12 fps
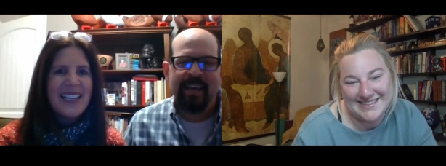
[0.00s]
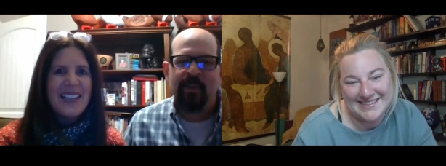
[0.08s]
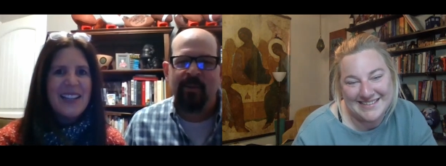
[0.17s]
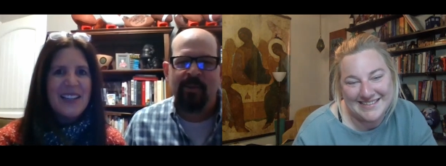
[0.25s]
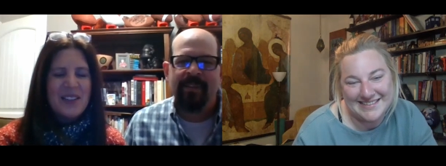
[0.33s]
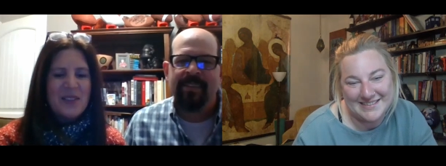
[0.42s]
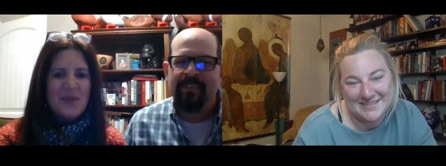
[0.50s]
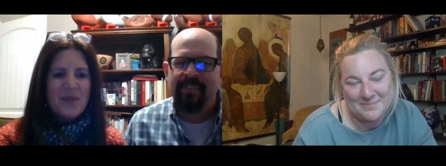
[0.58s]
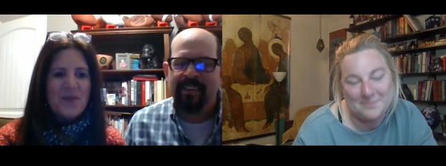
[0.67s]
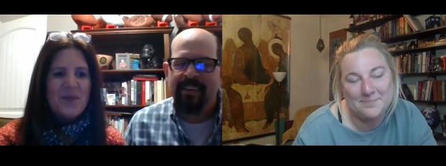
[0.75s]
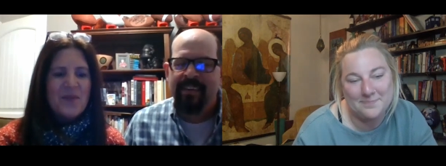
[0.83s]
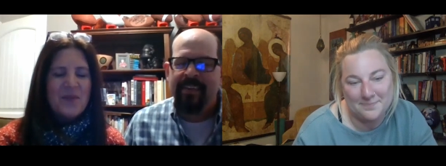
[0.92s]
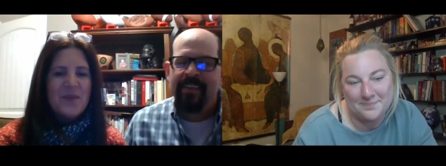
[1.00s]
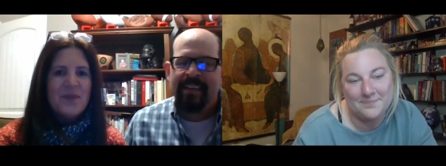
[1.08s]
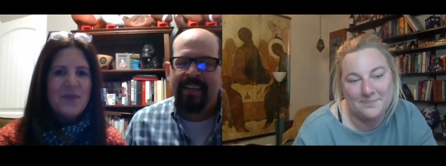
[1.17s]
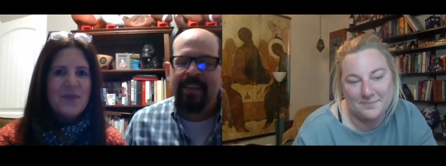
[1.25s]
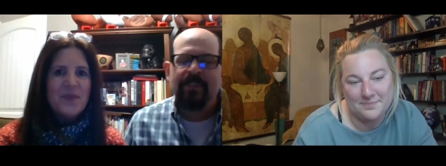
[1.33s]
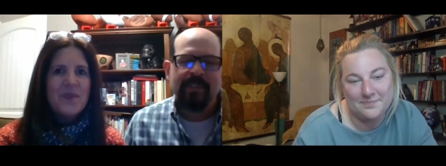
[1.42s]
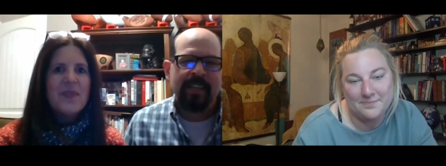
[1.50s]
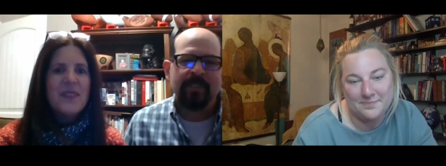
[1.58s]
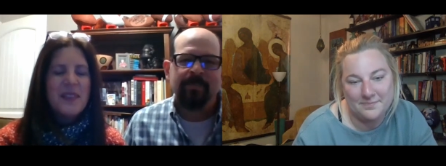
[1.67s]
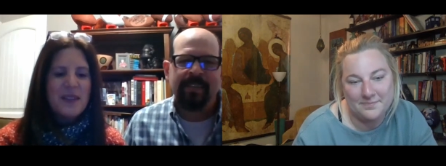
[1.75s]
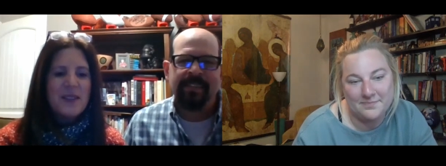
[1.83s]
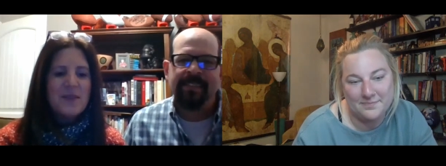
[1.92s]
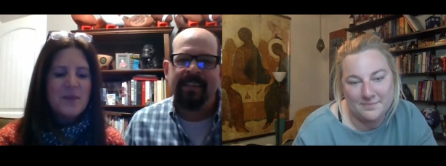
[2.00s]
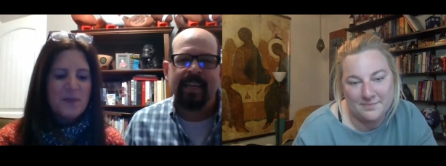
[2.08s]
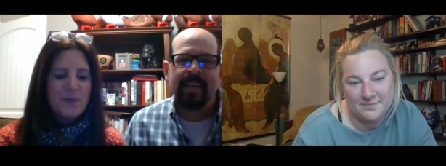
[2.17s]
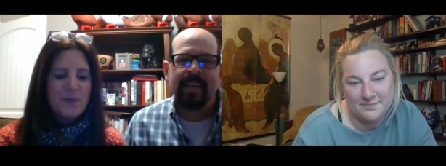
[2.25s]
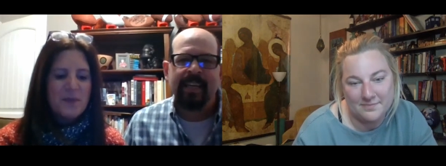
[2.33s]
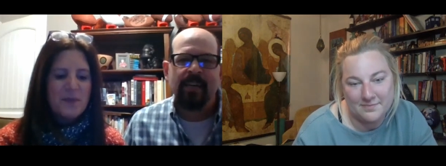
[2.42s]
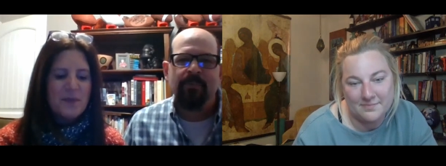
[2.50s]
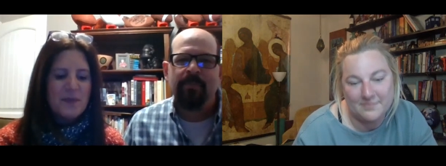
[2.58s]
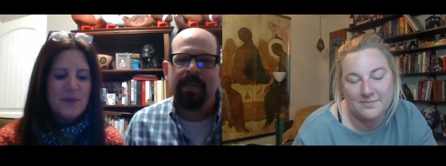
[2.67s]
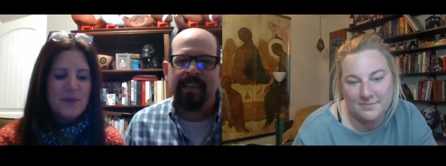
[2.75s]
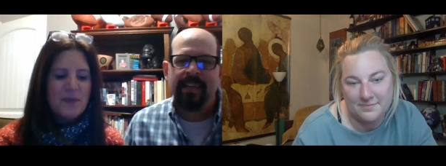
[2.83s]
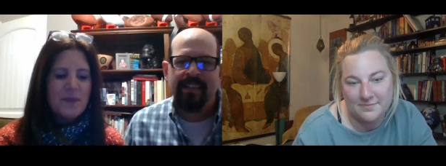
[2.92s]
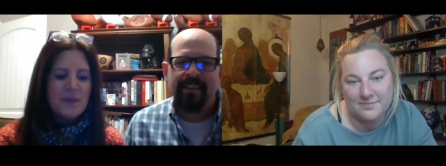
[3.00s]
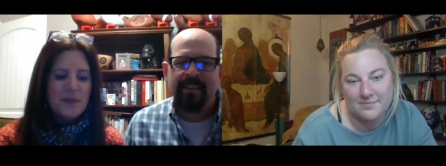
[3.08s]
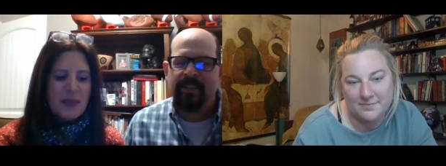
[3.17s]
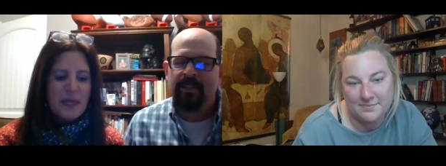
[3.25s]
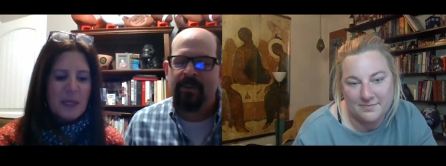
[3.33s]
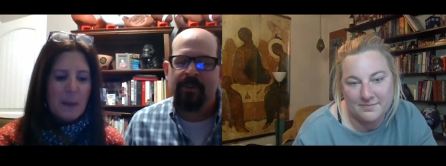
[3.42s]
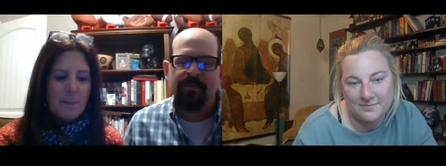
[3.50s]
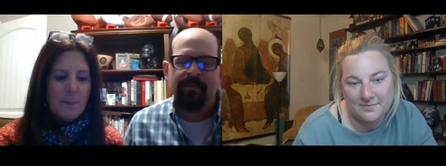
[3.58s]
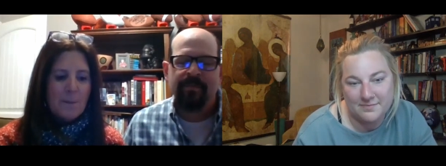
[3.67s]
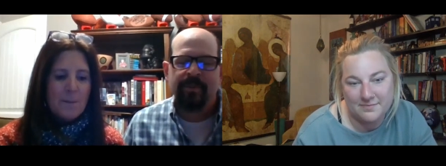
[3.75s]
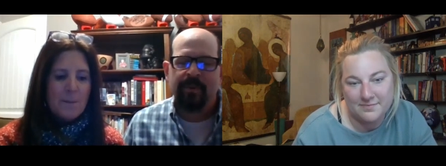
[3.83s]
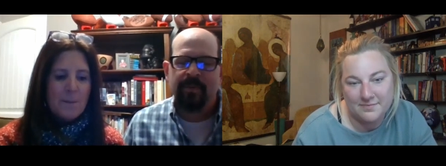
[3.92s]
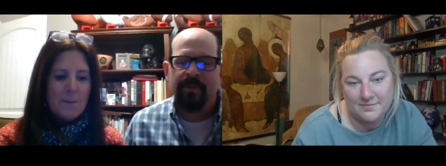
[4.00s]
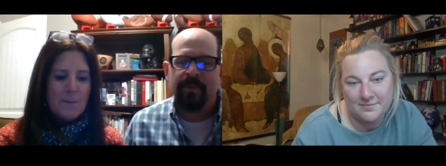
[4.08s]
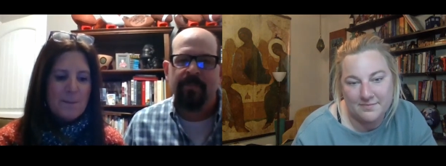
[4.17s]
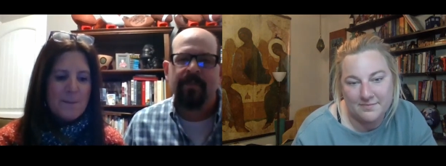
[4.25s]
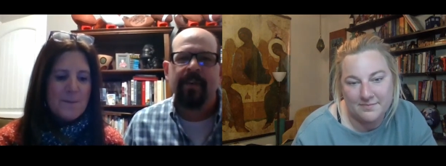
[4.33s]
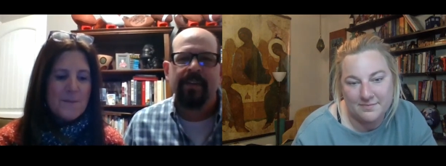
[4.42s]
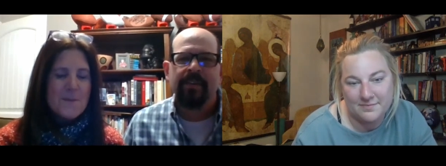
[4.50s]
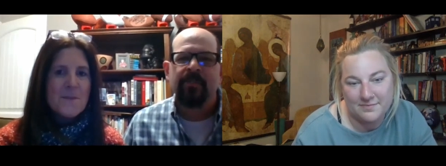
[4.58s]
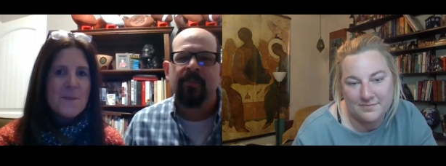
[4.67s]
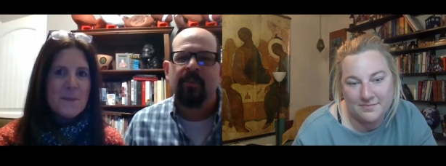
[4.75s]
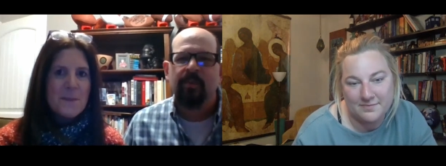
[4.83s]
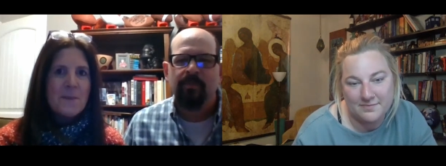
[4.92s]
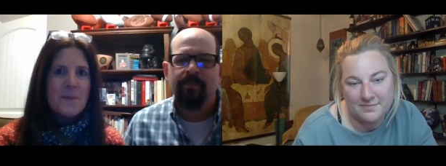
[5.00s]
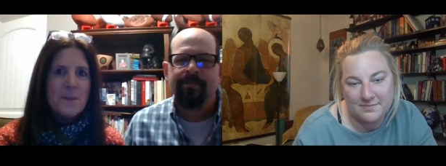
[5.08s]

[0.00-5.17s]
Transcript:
Speaker 1: with it is the next best thing, and being your your your faith is so